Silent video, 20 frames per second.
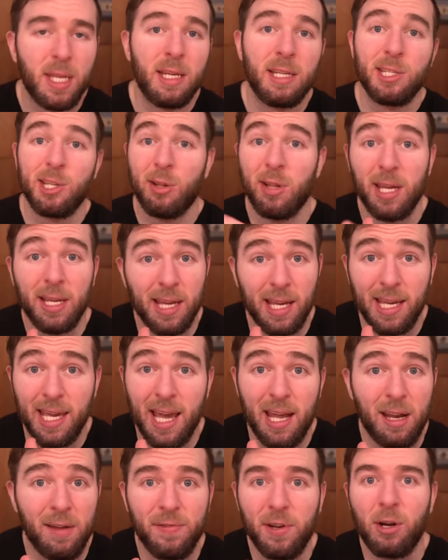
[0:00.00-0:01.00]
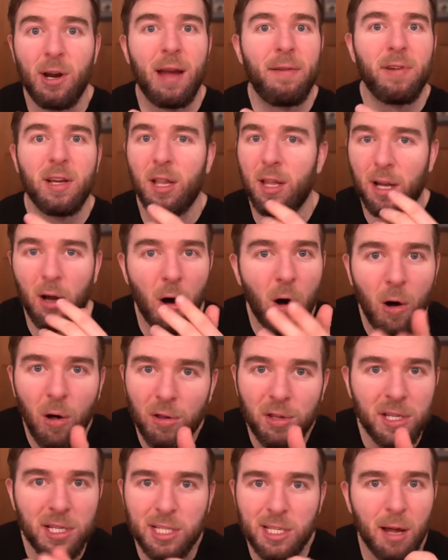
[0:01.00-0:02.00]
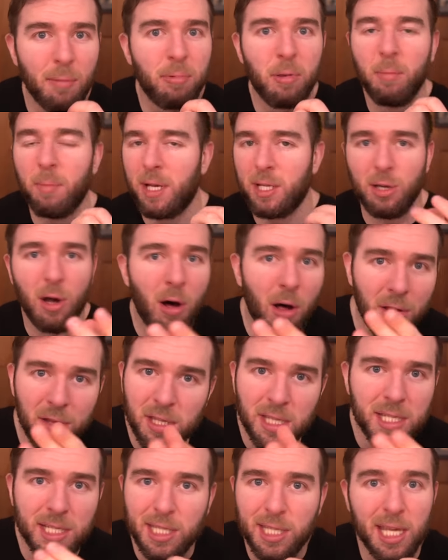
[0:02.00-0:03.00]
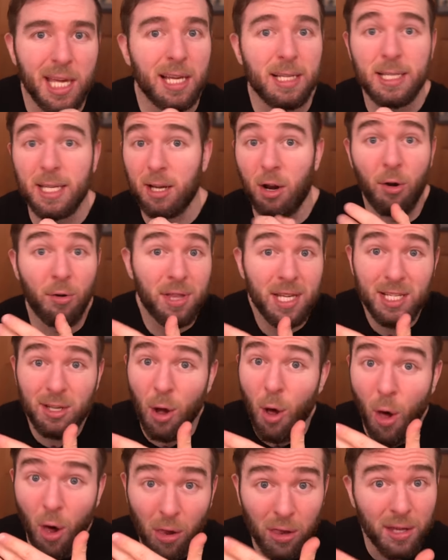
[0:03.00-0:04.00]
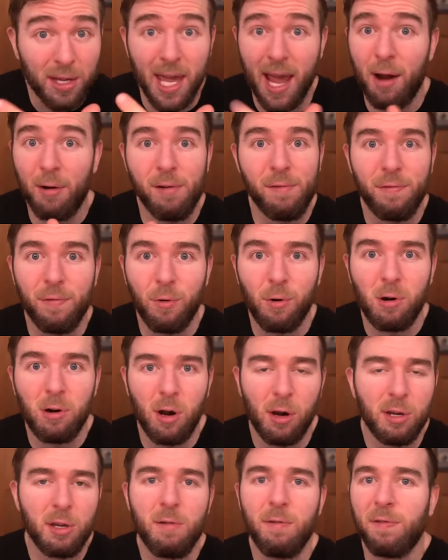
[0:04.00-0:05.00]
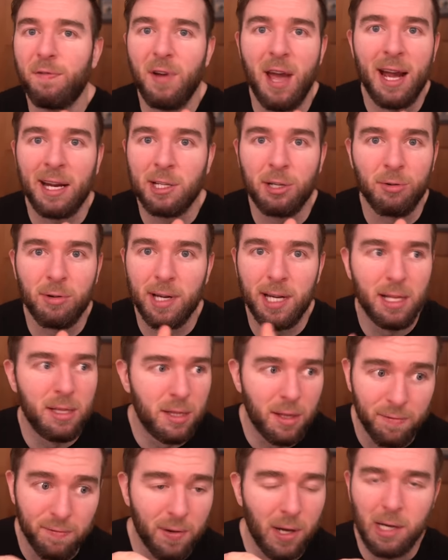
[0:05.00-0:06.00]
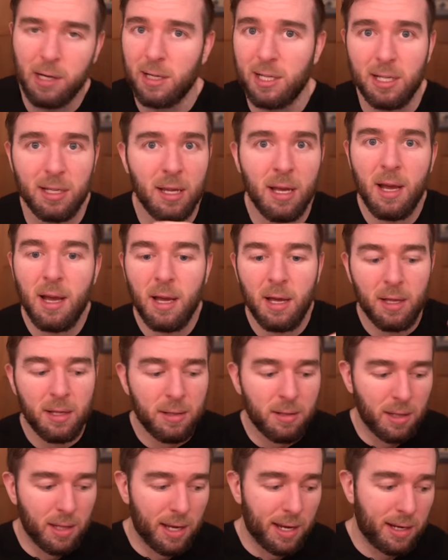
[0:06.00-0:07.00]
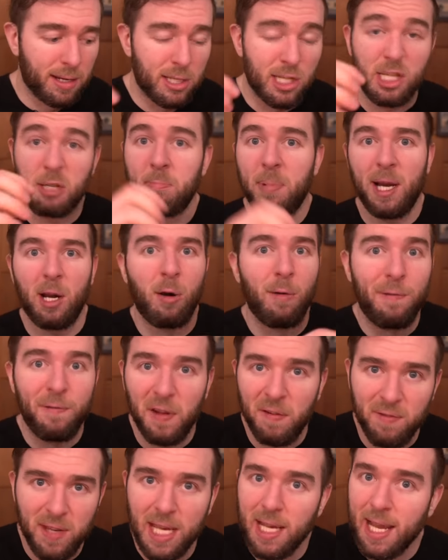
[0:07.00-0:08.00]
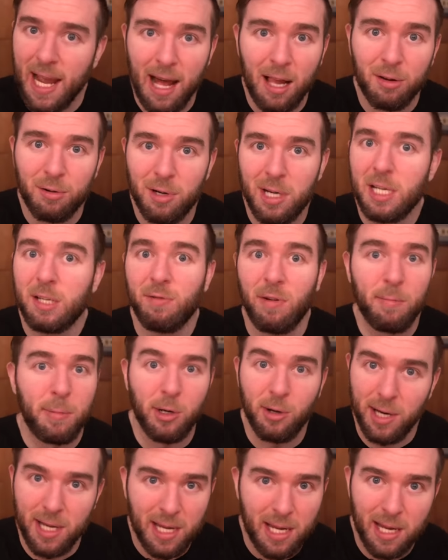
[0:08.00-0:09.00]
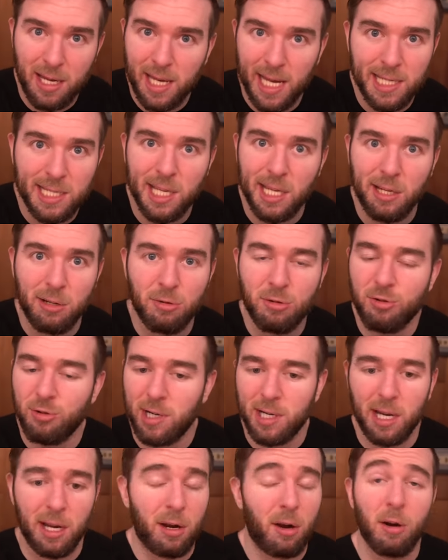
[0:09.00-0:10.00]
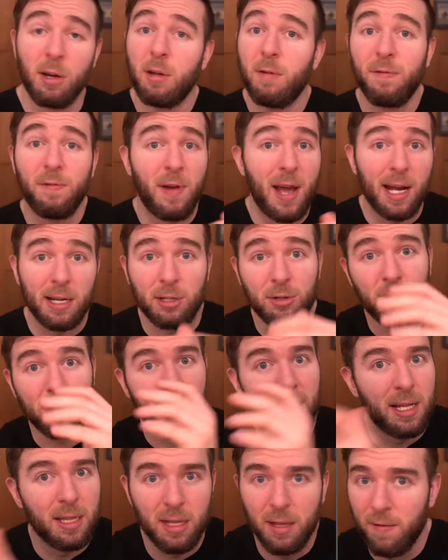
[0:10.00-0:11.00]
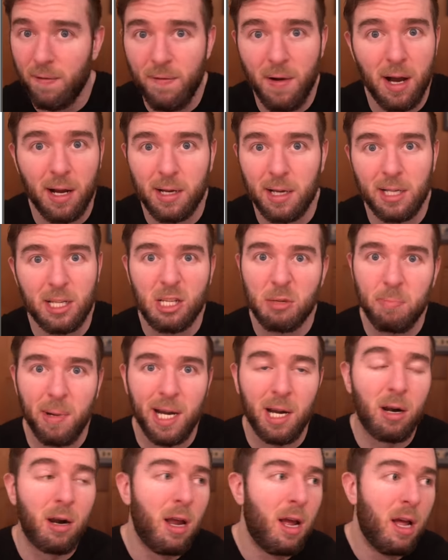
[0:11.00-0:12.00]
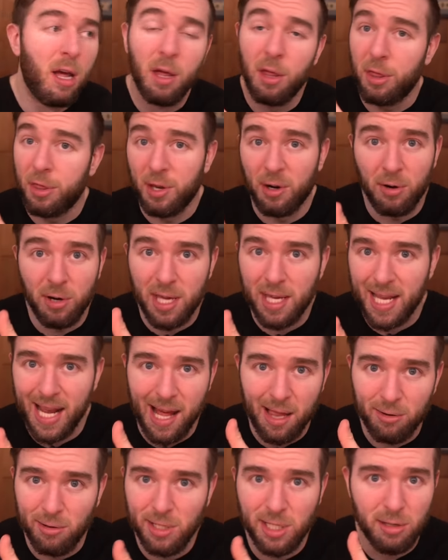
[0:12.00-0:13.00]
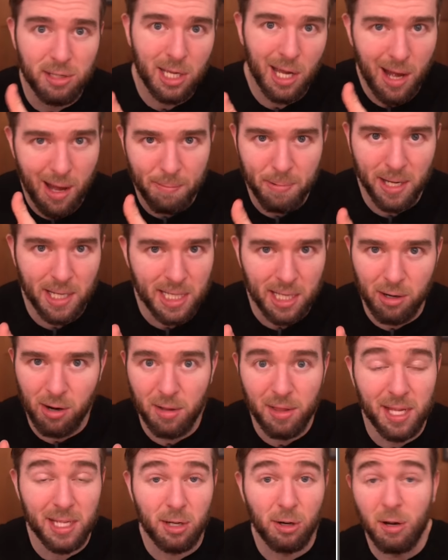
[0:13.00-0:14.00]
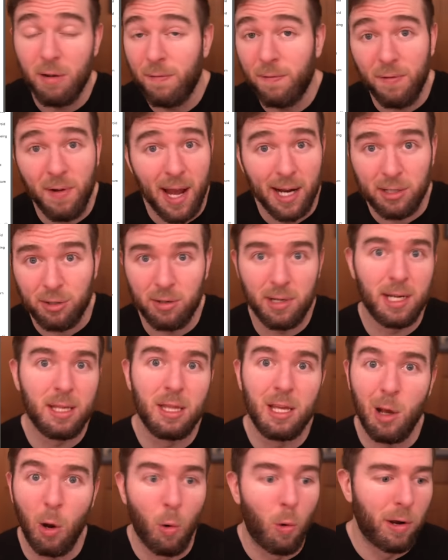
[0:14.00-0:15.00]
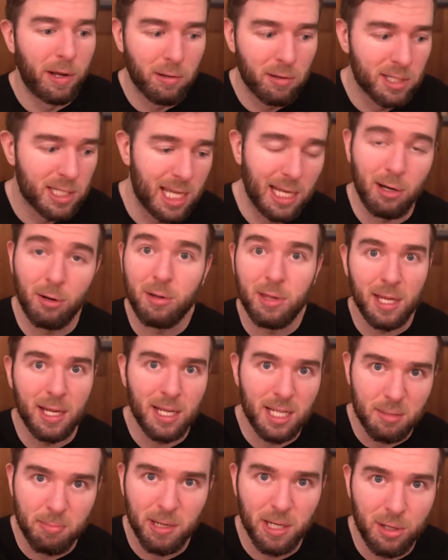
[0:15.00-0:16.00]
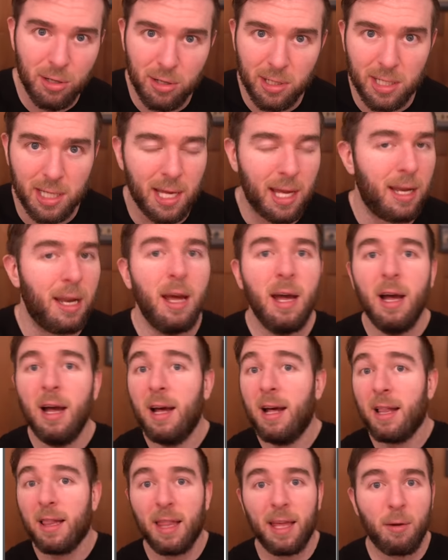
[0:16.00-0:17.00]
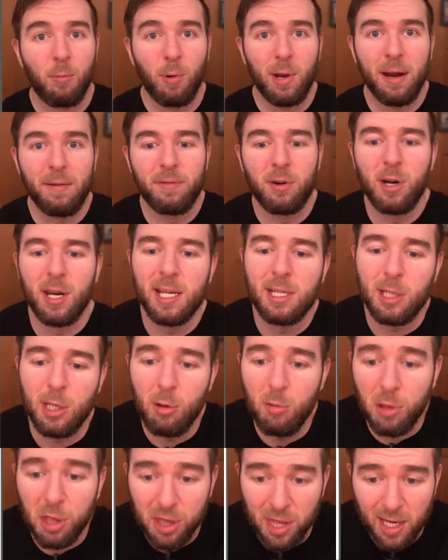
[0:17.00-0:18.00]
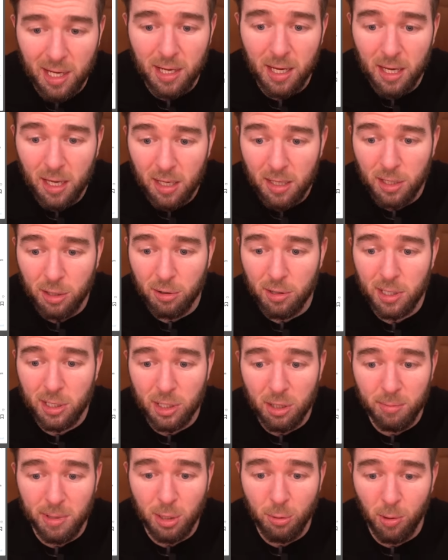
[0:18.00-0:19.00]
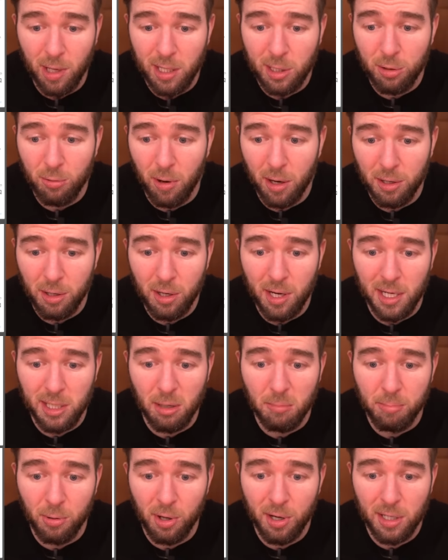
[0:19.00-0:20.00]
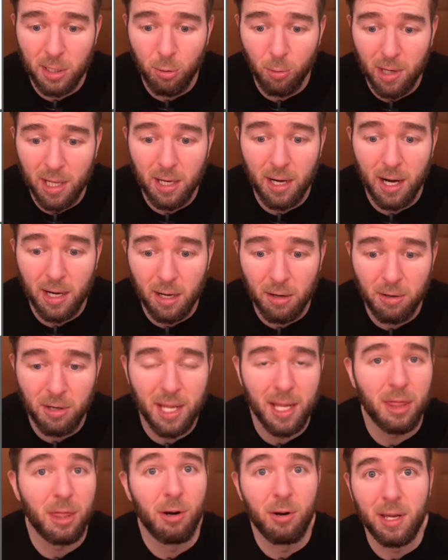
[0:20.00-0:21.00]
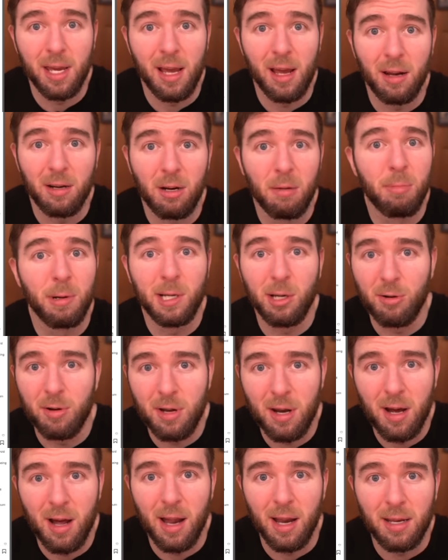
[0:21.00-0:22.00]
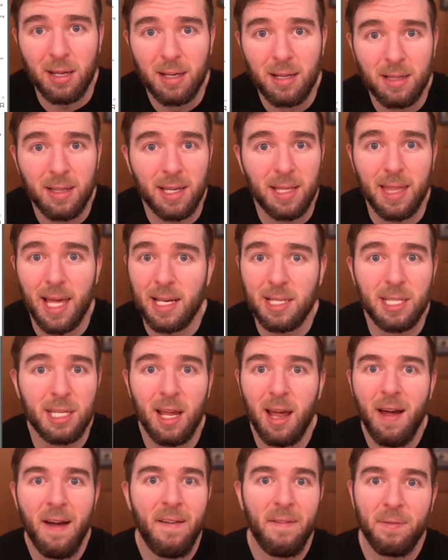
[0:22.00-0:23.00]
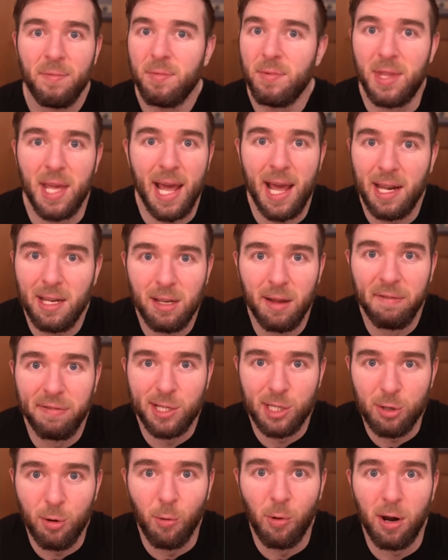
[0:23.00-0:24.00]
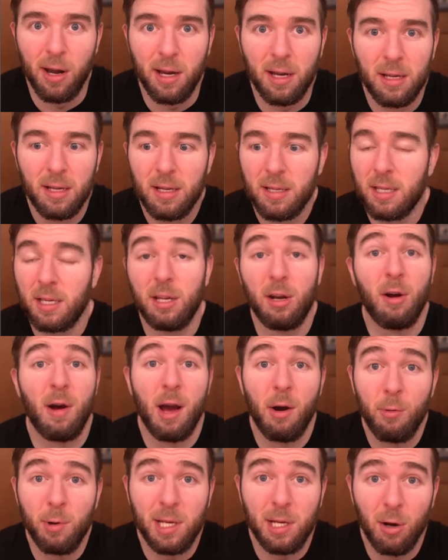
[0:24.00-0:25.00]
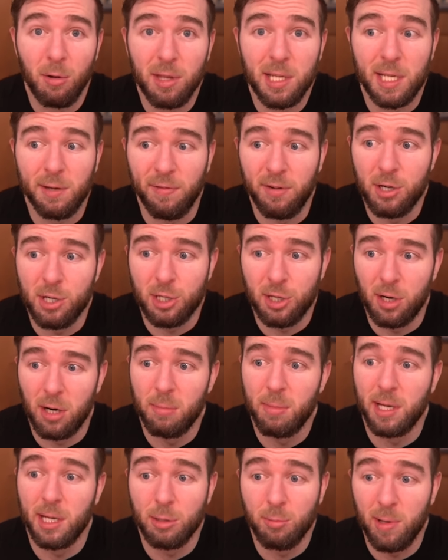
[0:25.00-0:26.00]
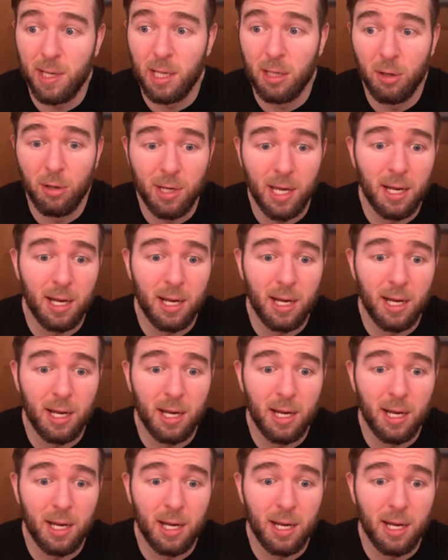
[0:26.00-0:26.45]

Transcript: So like, again, if you're having like all these supplements, all these things, like, are these all accounted for? Or are you factoring in the fucking like spare fifty calories from your E A As that you're drinking? Are you factoring in the fucking spare thirty calories of toppings that are on this? Are you factoring in the oils that your thing has been cooked in? Like whatever it is, you think you're consuming twenty-two hundred and you're burning twenty-nine hundred to thirty-eight hundred, but you're not. Like that's the end of story. You know how we know this for sure? Because we can look